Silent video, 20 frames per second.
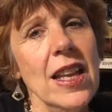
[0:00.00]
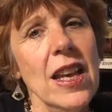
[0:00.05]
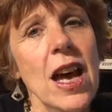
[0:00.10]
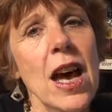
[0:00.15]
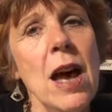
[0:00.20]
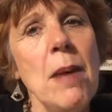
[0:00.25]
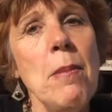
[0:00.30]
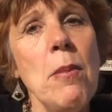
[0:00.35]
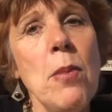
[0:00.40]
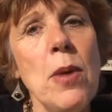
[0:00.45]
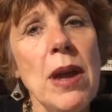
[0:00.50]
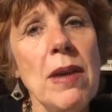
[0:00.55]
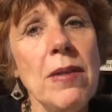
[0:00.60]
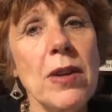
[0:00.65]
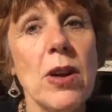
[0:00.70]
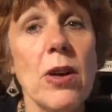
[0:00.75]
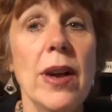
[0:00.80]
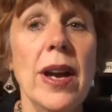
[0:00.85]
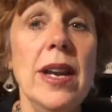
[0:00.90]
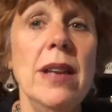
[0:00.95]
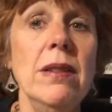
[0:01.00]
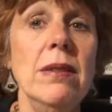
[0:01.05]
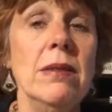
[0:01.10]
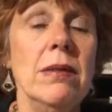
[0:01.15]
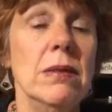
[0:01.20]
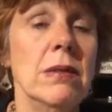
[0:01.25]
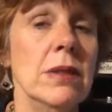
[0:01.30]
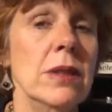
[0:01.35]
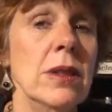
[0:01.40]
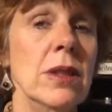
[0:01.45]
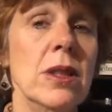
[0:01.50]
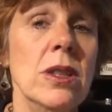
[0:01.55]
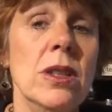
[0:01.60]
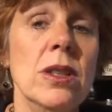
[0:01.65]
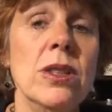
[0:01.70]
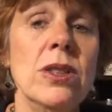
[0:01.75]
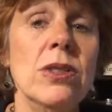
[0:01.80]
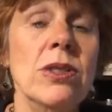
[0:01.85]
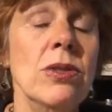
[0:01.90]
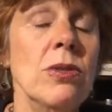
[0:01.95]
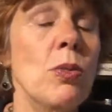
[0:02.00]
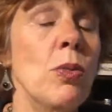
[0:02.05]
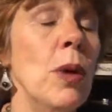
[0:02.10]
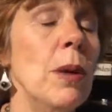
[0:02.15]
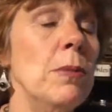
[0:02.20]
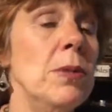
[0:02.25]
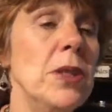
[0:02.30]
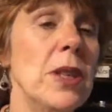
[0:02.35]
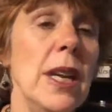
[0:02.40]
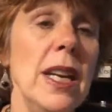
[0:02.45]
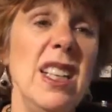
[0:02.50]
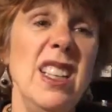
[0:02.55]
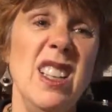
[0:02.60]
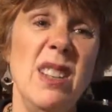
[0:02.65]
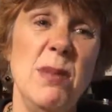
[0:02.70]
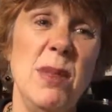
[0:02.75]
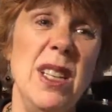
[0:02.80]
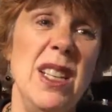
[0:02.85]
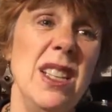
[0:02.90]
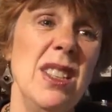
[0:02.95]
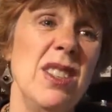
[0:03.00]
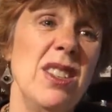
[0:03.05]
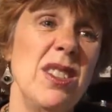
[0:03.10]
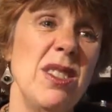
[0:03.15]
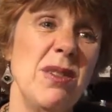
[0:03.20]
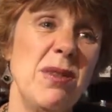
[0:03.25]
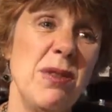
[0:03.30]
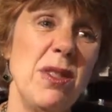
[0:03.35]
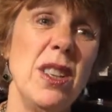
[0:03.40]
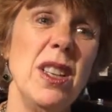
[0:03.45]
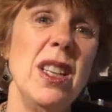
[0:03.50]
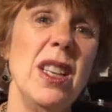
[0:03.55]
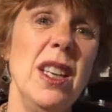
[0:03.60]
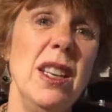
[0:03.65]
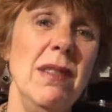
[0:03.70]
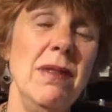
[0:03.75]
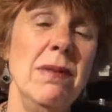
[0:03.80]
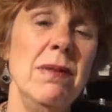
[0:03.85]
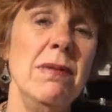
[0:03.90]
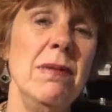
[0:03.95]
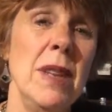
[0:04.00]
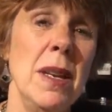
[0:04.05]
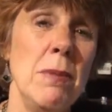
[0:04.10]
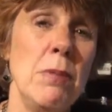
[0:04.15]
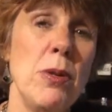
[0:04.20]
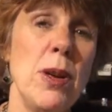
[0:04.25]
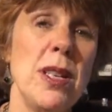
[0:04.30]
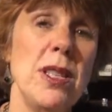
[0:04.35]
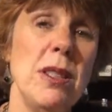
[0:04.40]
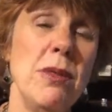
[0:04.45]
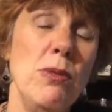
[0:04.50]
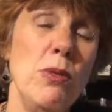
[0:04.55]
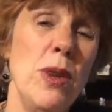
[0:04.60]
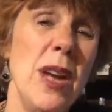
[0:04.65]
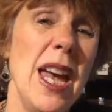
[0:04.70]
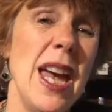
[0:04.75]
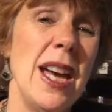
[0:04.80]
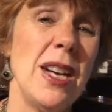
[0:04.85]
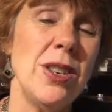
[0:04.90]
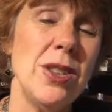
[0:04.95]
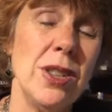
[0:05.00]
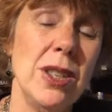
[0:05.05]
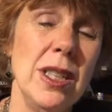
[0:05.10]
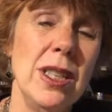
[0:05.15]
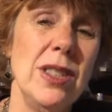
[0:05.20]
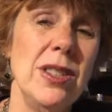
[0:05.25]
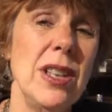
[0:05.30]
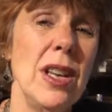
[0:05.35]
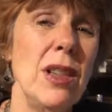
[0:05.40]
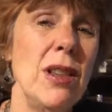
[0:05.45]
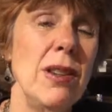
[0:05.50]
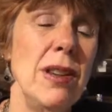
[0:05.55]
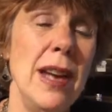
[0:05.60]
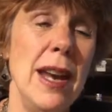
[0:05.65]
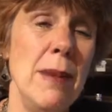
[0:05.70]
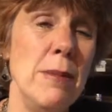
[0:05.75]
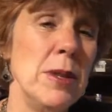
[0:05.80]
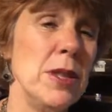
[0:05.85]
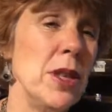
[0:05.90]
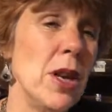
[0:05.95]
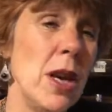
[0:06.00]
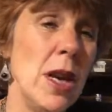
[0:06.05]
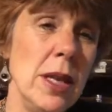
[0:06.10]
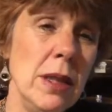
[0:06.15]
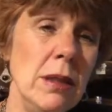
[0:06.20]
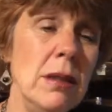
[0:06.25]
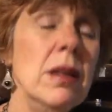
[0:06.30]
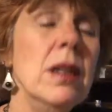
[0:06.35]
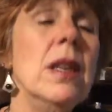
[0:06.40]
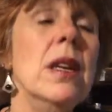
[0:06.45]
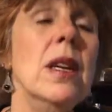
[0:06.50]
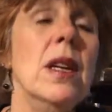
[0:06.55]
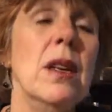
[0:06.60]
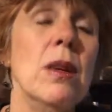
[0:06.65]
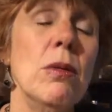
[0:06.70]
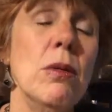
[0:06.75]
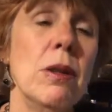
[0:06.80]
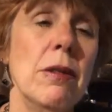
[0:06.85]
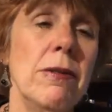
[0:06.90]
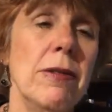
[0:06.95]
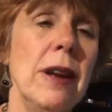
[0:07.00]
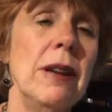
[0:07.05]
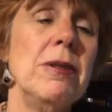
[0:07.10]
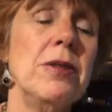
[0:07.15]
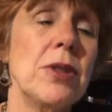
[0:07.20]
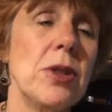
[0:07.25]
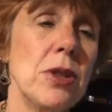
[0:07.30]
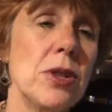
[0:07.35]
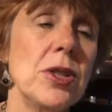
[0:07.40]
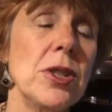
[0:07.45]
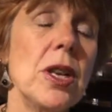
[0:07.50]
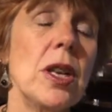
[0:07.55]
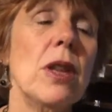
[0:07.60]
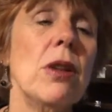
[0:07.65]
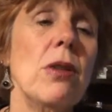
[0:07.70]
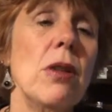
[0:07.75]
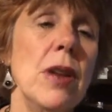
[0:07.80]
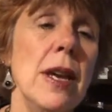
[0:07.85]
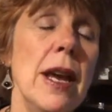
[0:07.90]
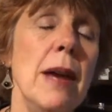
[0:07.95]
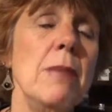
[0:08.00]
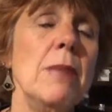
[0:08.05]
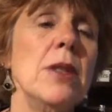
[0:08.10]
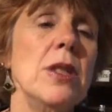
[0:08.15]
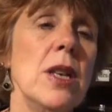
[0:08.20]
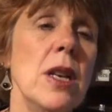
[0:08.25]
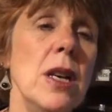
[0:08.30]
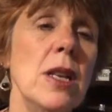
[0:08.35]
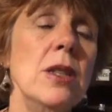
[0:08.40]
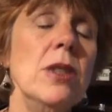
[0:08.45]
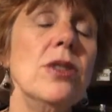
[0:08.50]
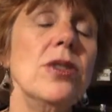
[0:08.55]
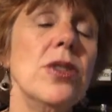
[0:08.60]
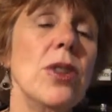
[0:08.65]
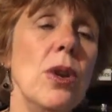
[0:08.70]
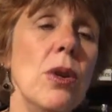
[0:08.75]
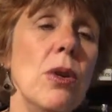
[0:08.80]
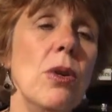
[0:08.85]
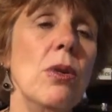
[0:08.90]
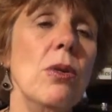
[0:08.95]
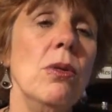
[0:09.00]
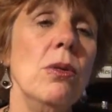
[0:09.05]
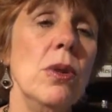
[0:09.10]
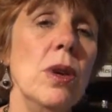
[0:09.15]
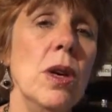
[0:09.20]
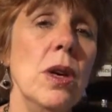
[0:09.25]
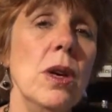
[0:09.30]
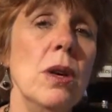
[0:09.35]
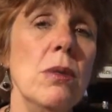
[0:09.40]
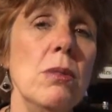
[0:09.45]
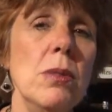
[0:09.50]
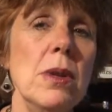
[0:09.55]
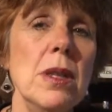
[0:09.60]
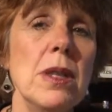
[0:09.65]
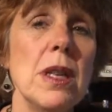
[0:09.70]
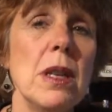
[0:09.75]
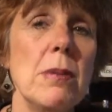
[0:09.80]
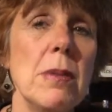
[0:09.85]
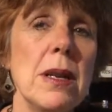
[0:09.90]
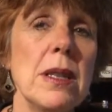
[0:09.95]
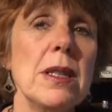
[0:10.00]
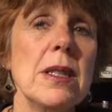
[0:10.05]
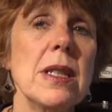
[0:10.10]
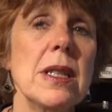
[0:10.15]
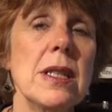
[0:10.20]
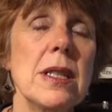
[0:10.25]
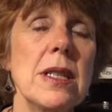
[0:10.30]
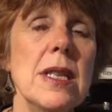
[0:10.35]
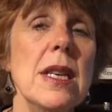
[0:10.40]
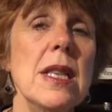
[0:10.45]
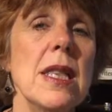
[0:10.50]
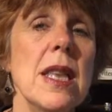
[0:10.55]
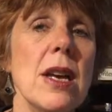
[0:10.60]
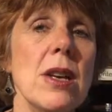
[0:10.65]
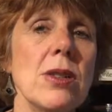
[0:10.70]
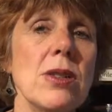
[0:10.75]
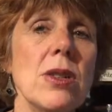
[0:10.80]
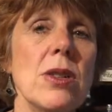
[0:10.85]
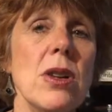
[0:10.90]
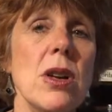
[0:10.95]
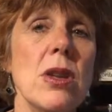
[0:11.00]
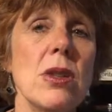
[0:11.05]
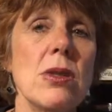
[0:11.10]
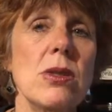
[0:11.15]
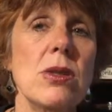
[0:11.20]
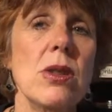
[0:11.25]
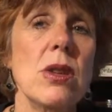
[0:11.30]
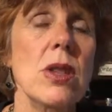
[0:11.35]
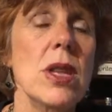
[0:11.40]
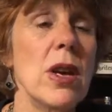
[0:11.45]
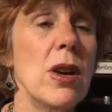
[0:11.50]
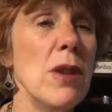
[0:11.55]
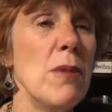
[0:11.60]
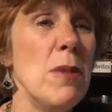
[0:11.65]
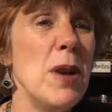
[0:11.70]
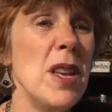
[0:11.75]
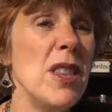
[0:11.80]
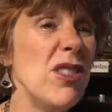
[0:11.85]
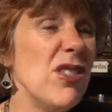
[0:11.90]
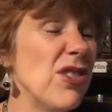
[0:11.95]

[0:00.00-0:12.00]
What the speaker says: We have a great website. I mean, it's really impressive. We actually sell on Amazon. We're a 5-star seller on Amazon, so we sell about $16,000 on there a month.